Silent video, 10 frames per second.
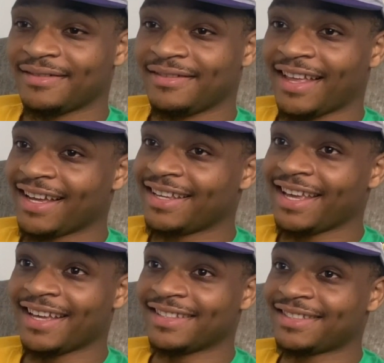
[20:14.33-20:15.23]

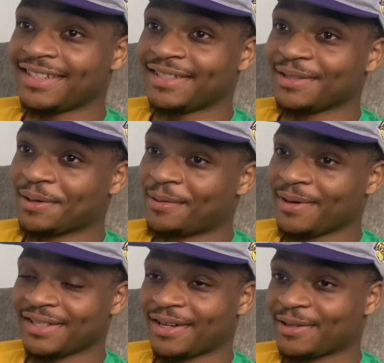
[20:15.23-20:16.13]
It's a
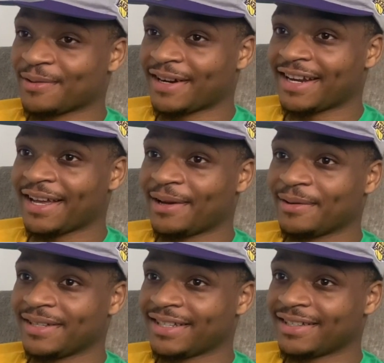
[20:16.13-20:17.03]
coin toss right
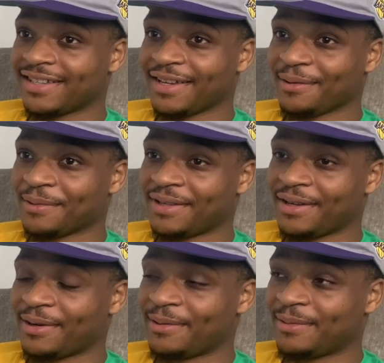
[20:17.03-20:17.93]
now. It could really
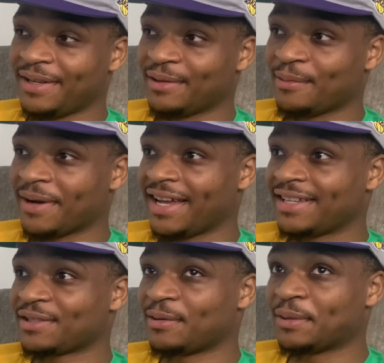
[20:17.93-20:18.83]
go either way.
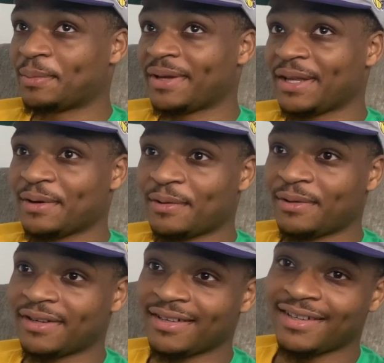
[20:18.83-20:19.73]
It's going to depend
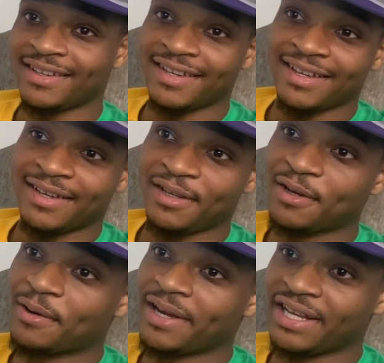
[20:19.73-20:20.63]
on,
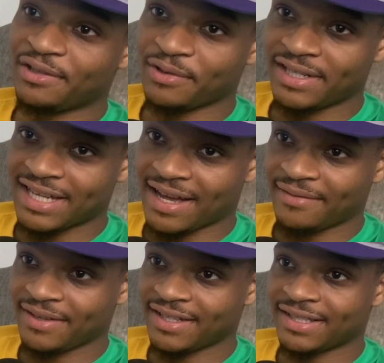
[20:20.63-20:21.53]
injuries.
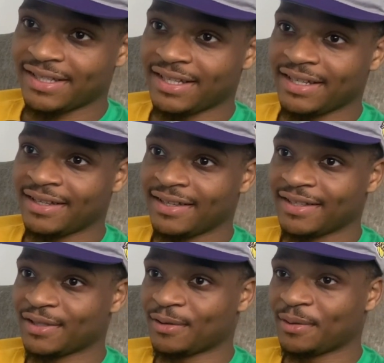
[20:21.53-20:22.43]
Obviously,
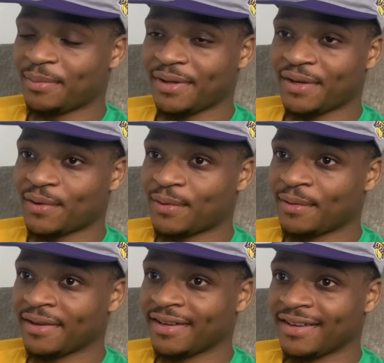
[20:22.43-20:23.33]
it's going to depend
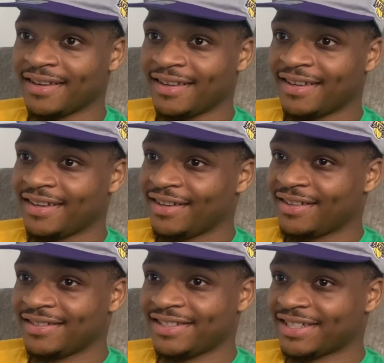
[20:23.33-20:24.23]
on
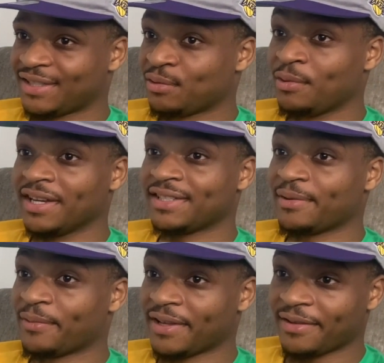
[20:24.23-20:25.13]
just who gets
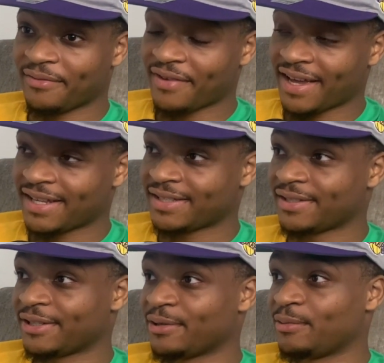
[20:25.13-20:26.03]
in rhythm
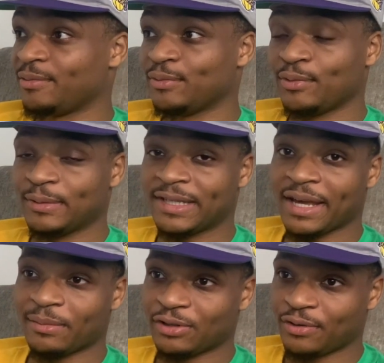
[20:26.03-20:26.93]
faster, whose
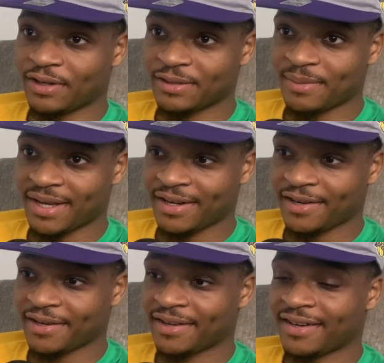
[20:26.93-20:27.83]
chemistry is better.